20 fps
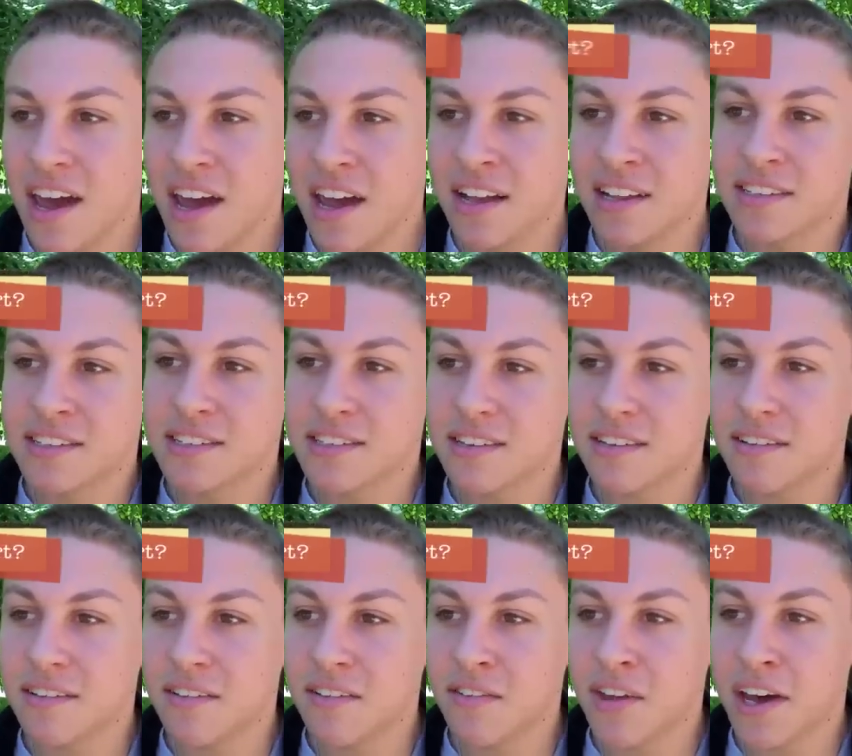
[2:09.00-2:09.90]
it's
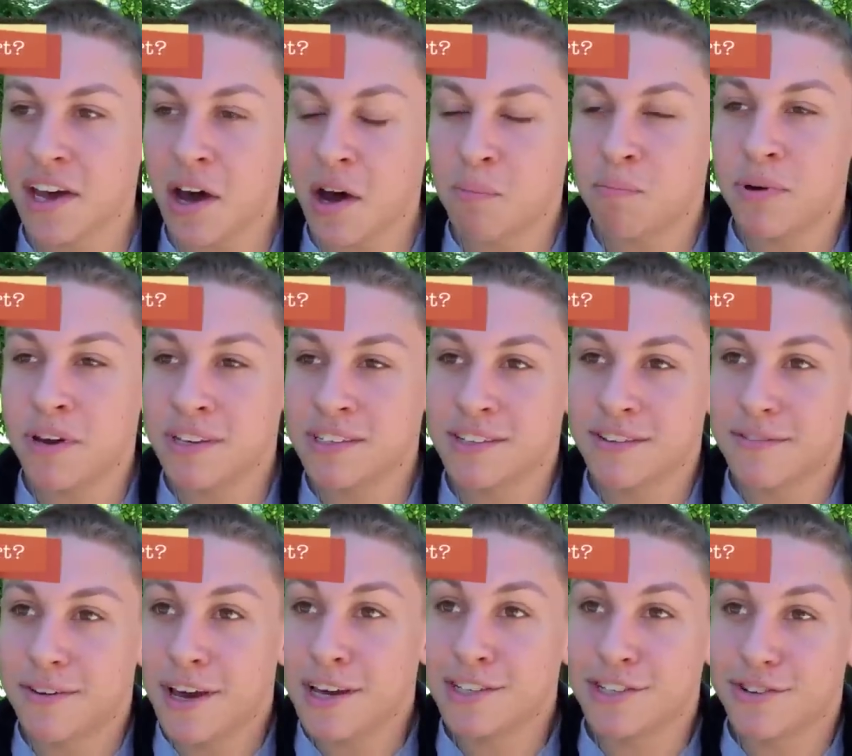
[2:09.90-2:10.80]
like a piece
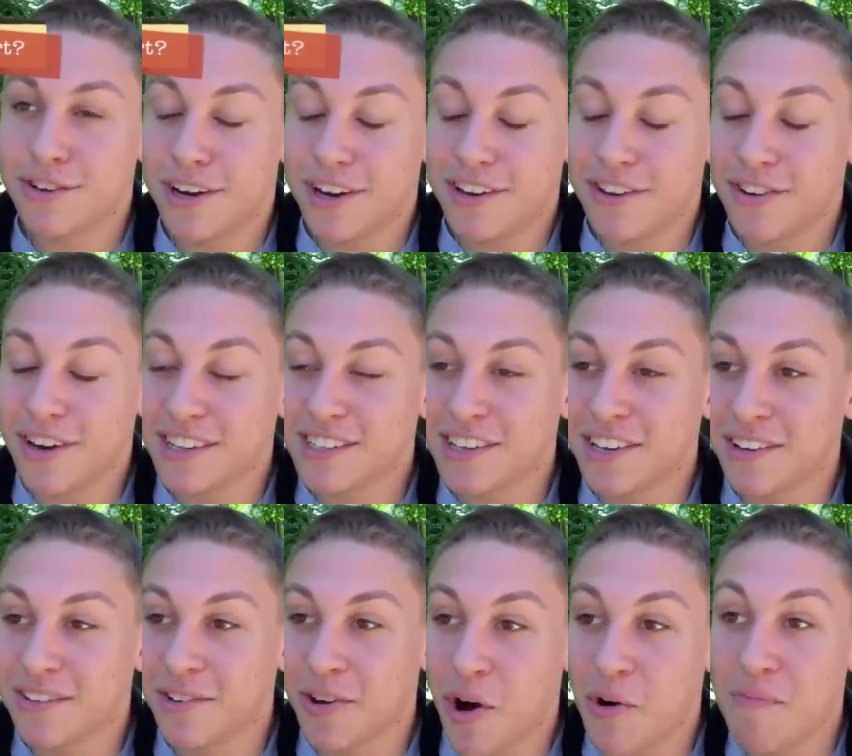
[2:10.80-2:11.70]
of history. You get
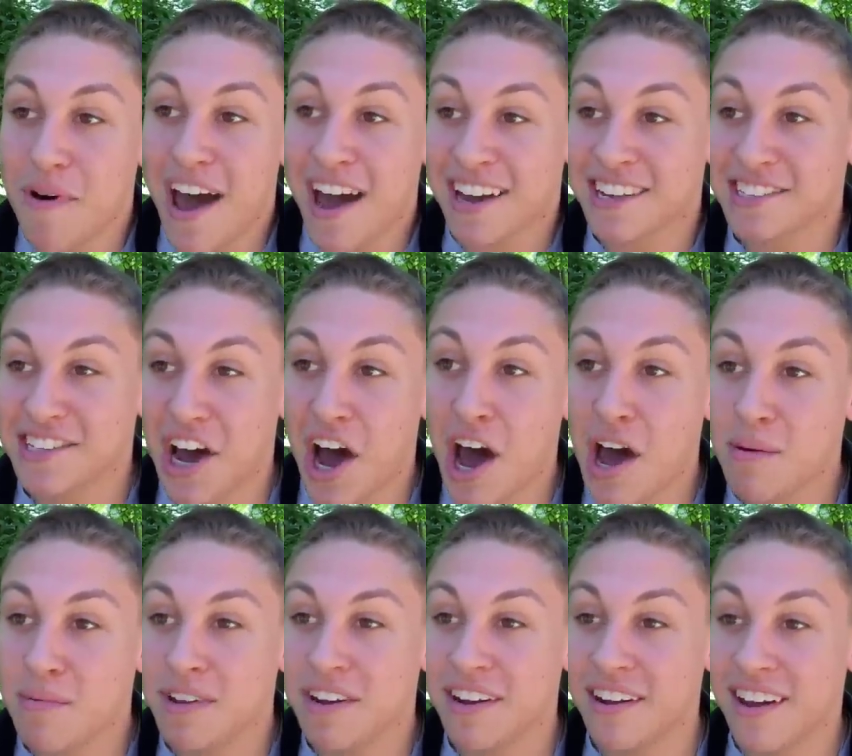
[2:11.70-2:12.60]
to go back in
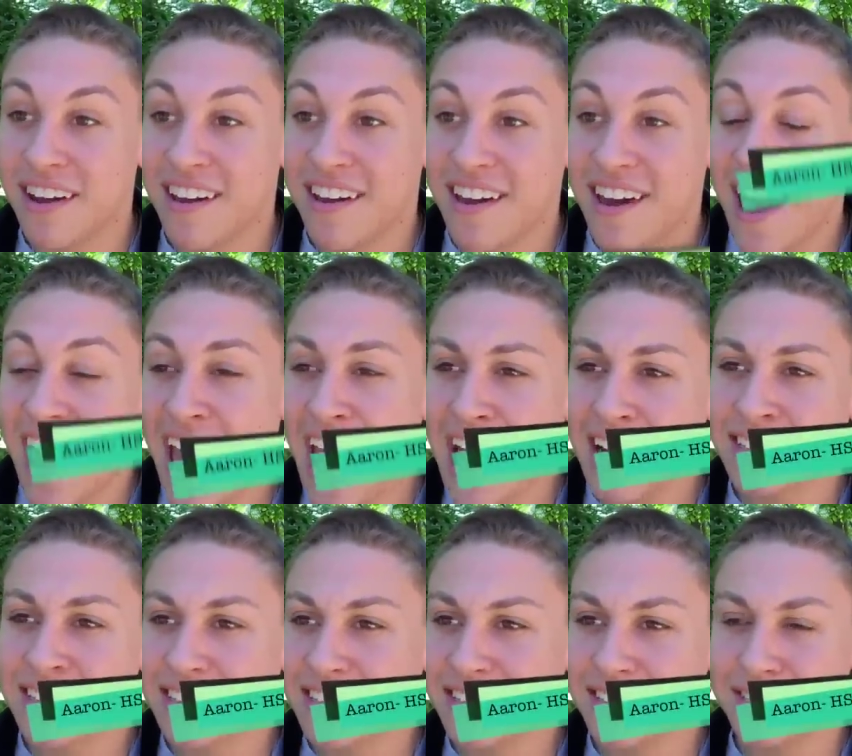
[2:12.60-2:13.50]
time and
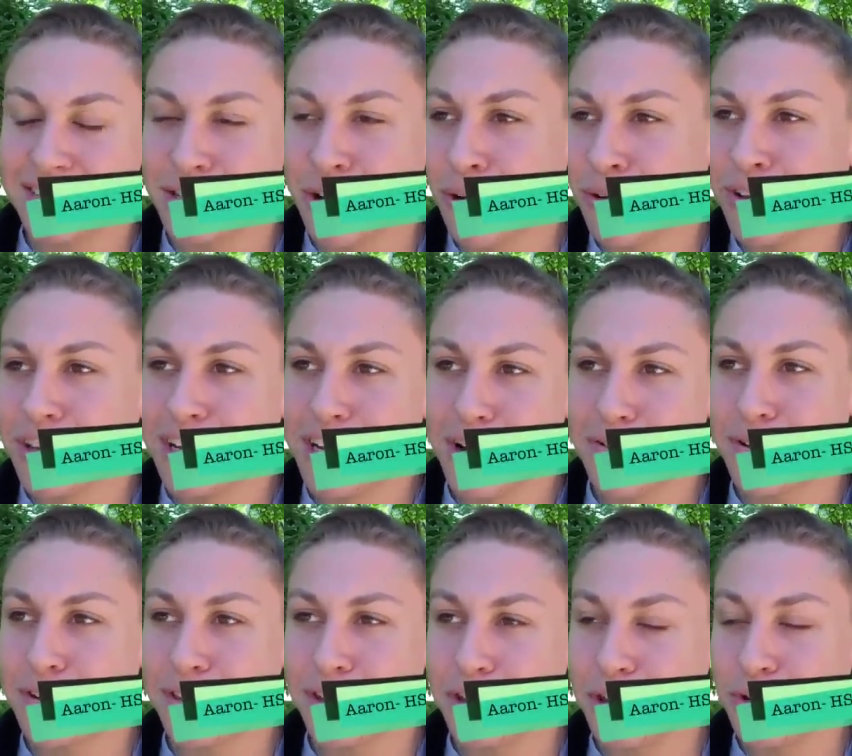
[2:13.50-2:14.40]
act totally
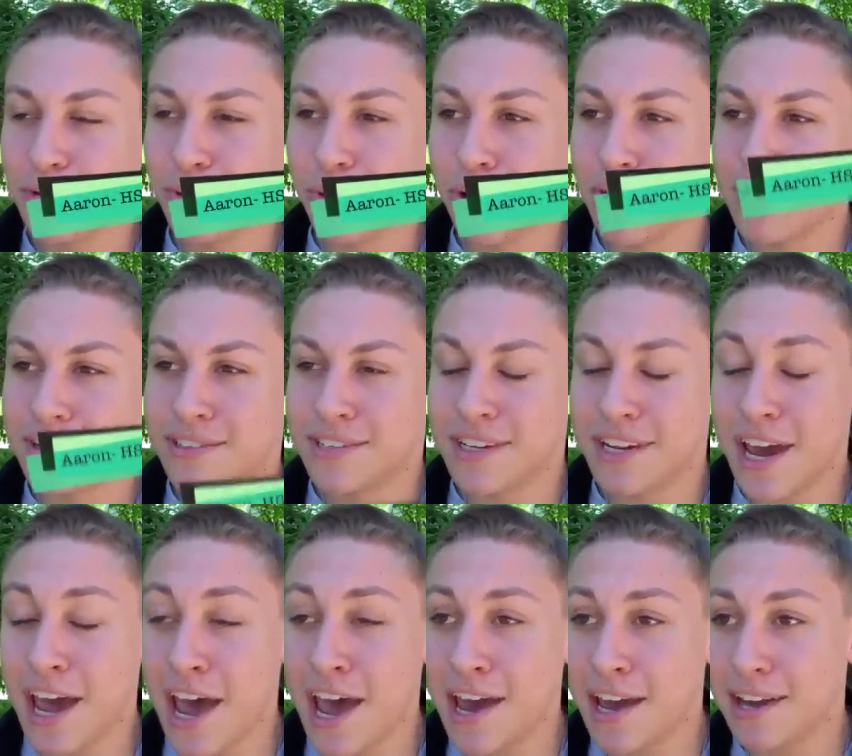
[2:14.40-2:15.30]
different than you would
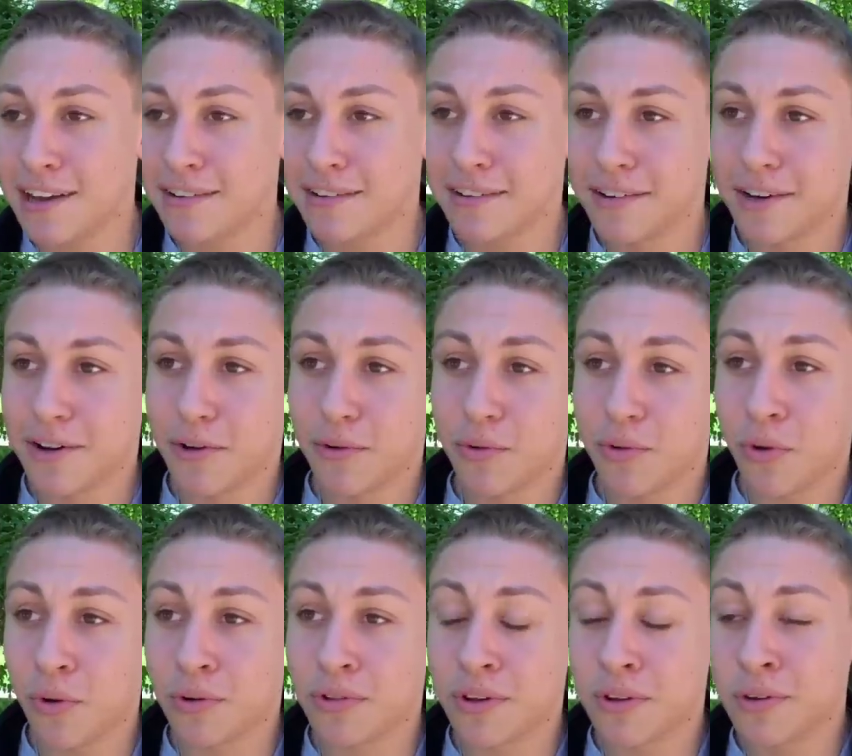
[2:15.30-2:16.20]
today
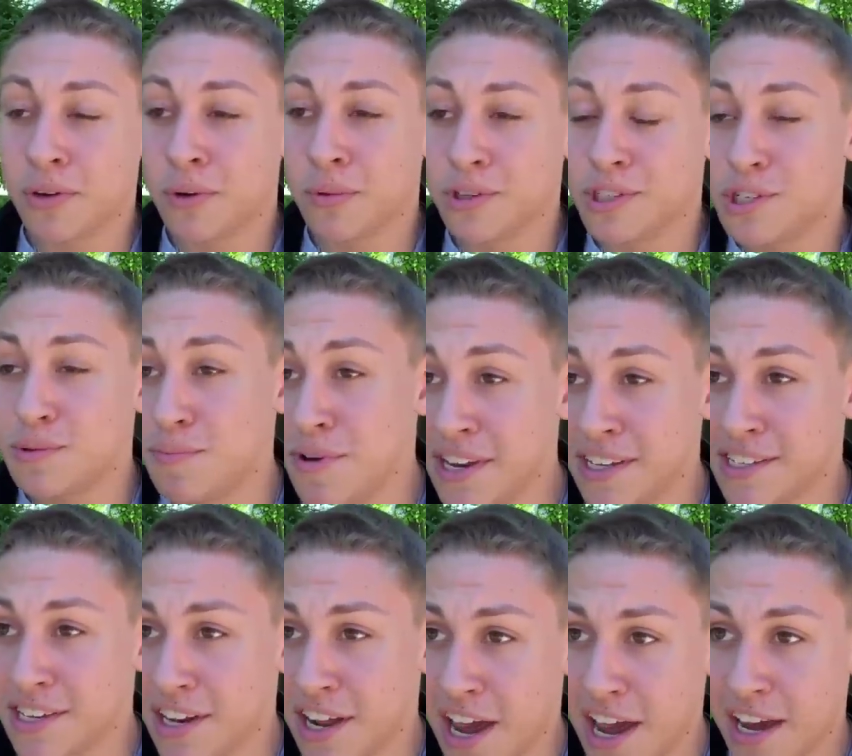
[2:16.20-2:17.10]
or than you would speak
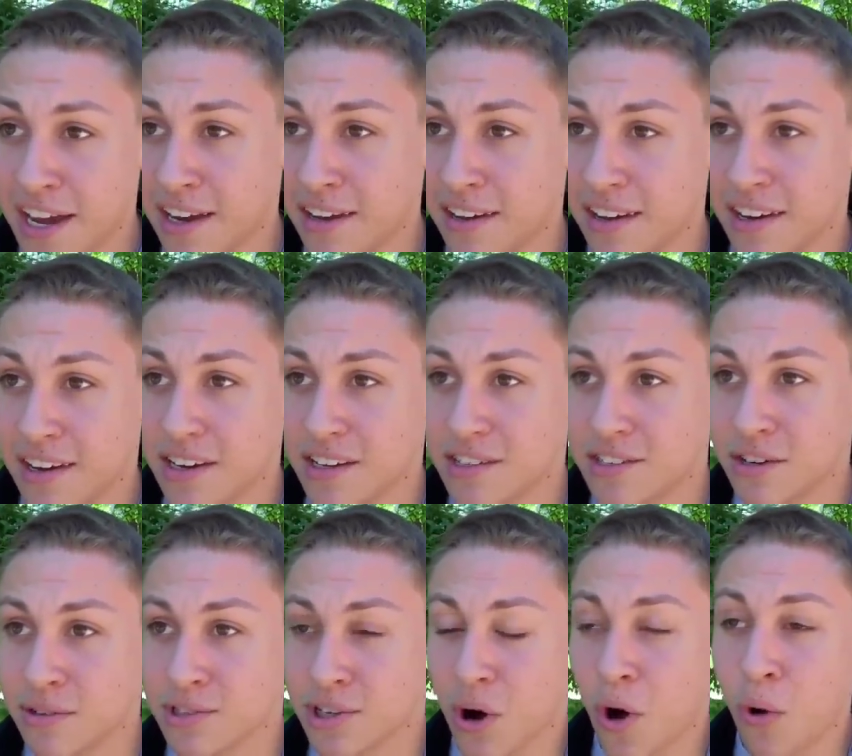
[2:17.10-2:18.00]
today.
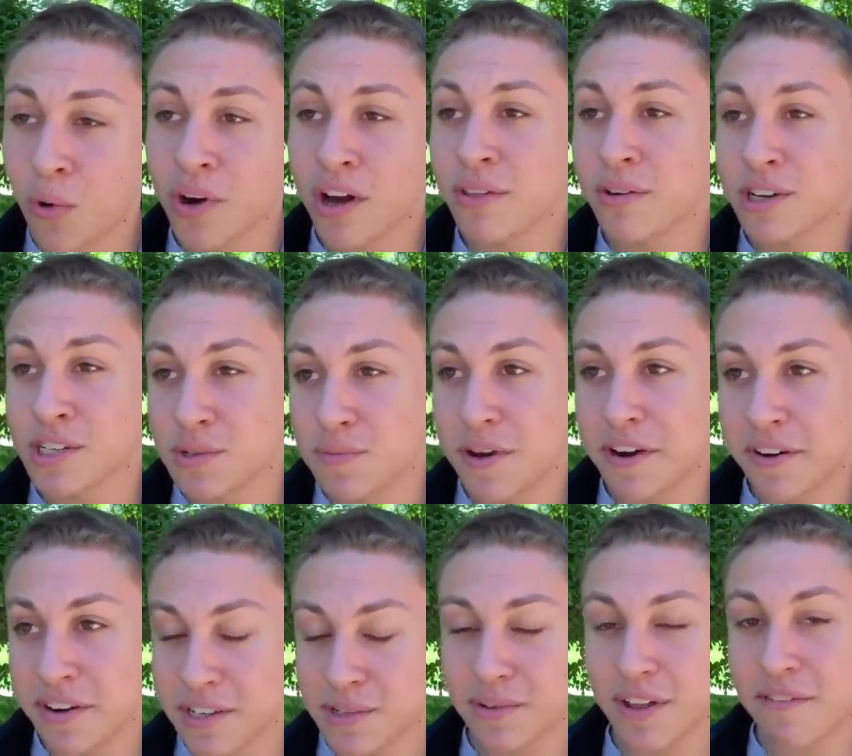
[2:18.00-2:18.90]
So it's a whole other
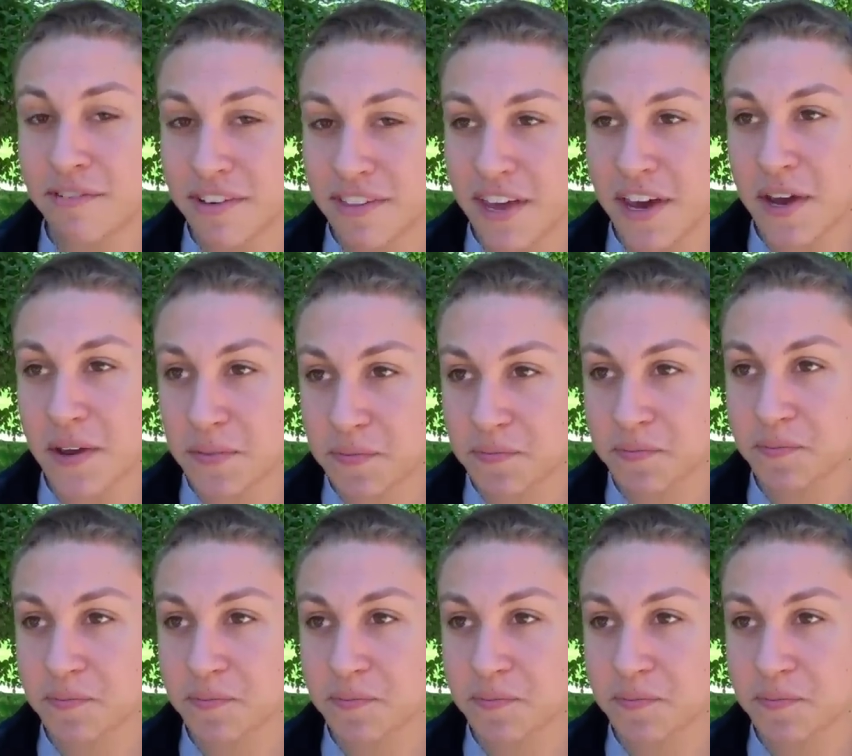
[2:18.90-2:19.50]
experience with everything.